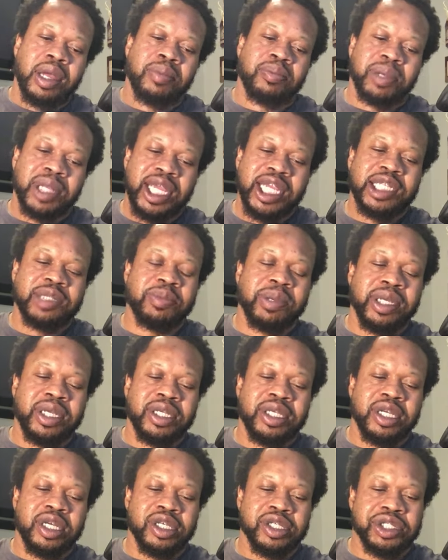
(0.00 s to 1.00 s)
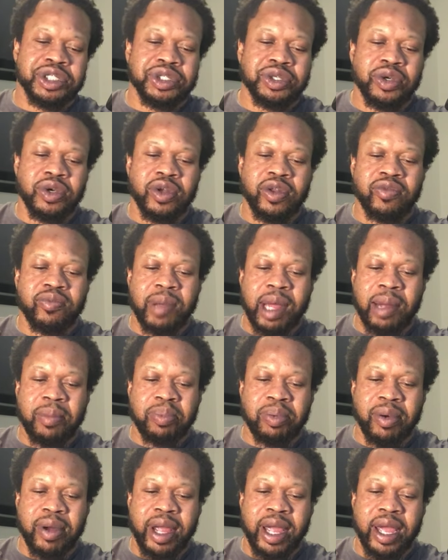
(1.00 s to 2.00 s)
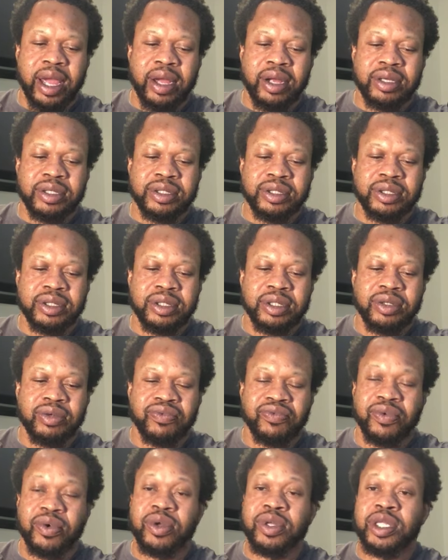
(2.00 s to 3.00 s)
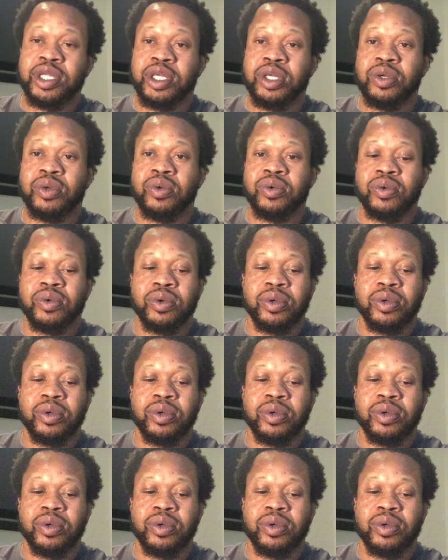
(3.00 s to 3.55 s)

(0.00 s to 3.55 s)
Please be assured of my prayers for you